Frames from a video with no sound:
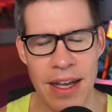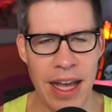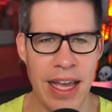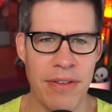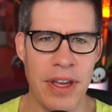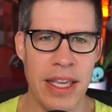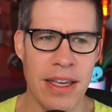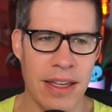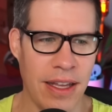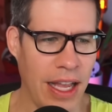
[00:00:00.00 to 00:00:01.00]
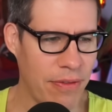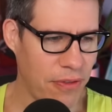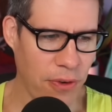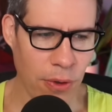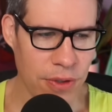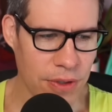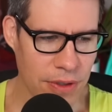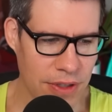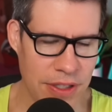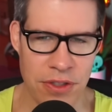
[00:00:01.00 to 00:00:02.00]
I have a
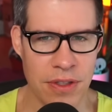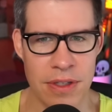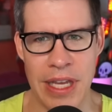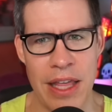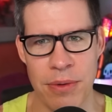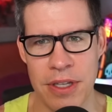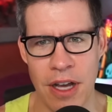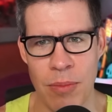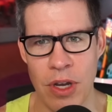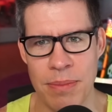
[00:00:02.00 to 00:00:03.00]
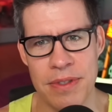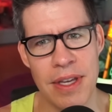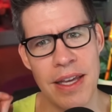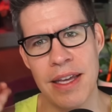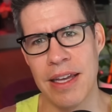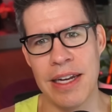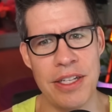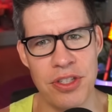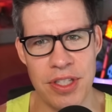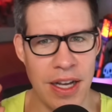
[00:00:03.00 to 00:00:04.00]
folder that's just gathering cobwebs, and I
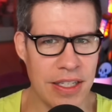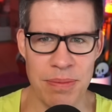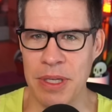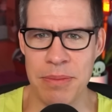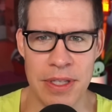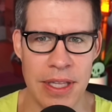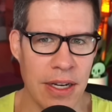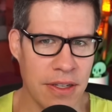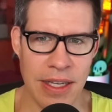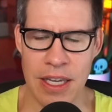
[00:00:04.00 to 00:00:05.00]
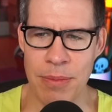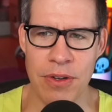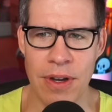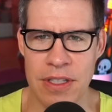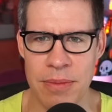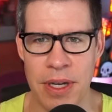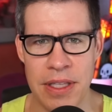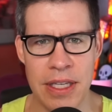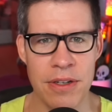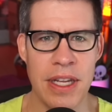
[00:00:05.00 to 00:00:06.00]
just toss memes in there as I come across them on
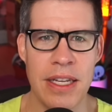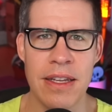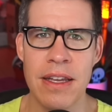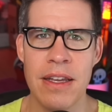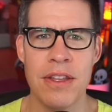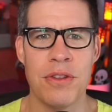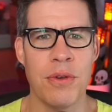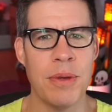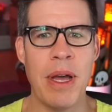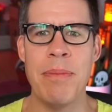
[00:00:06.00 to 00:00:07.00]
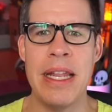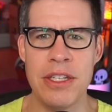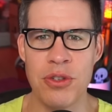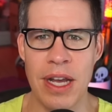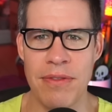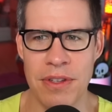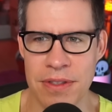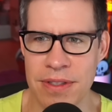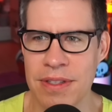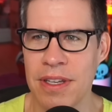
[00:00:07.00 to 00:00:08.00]
the internet during my many travels,